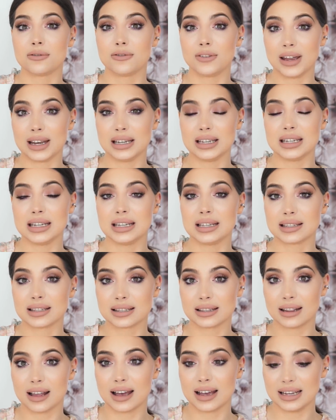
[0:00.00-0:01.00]
Fendi
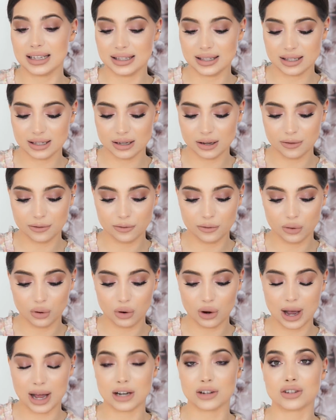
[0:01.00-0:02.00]
slides
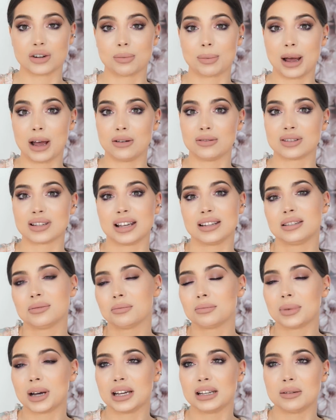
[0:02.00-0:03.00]
for £100. I
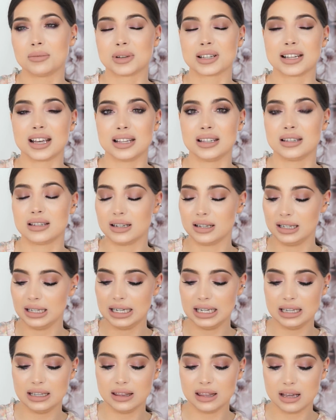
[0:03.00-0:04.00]
didn't buy them because I didn't
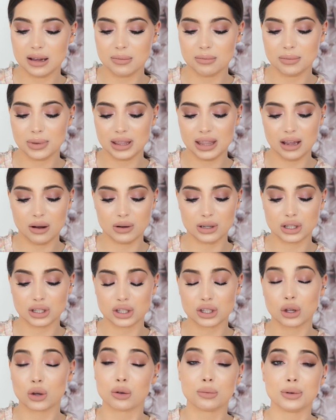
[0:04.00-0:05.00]
need them, but they were
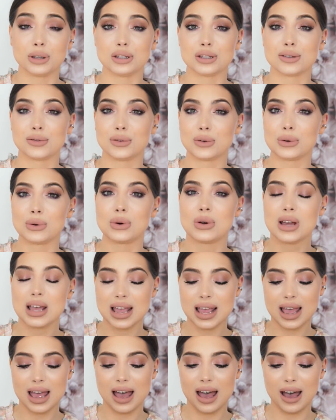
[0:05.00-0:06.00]
so beautiful.
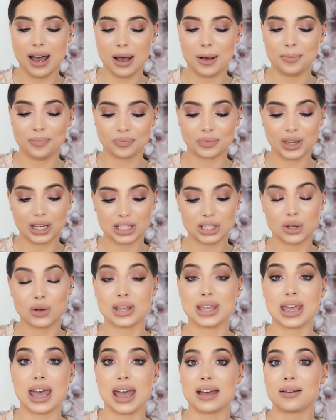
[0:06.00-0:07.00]
So
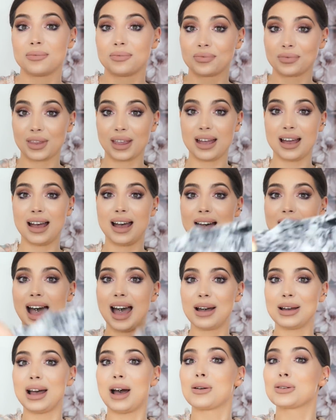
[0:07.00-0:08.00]
yeah,
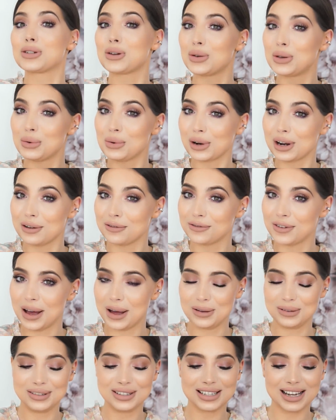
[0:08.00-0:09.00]
I'll show you what I
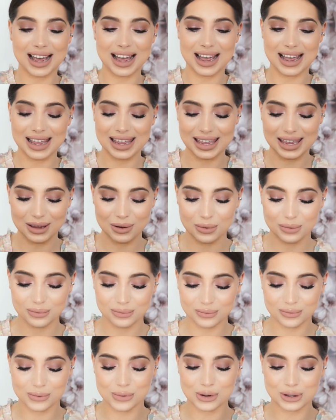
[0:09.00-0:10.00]
found. I
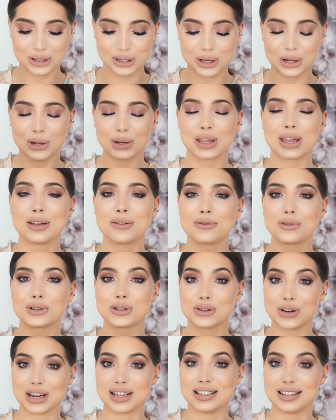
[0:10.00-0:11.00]
was looking
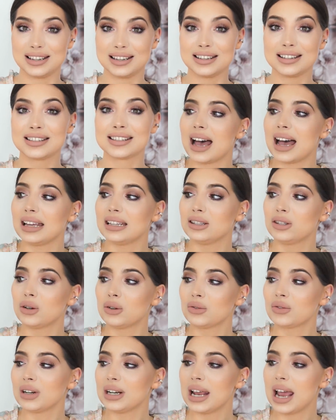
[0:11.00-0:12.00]
for dresses. I
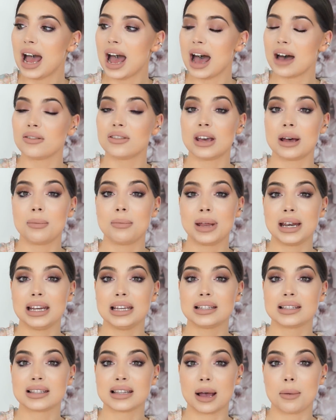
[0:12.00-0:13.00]
don't really have that
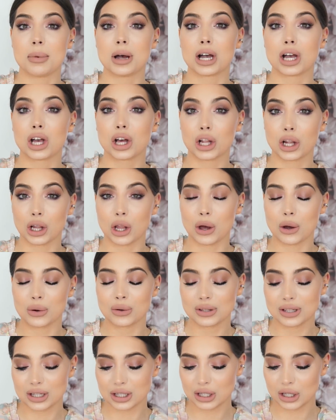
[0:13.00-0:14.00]
many summer
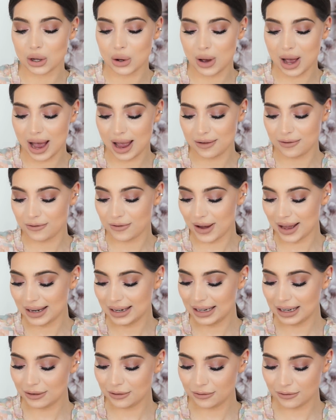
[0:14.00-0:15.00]
clothes, so I
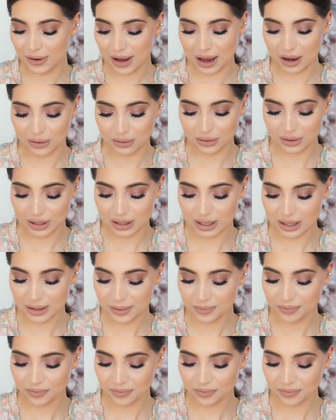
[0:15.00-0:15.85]
finally found...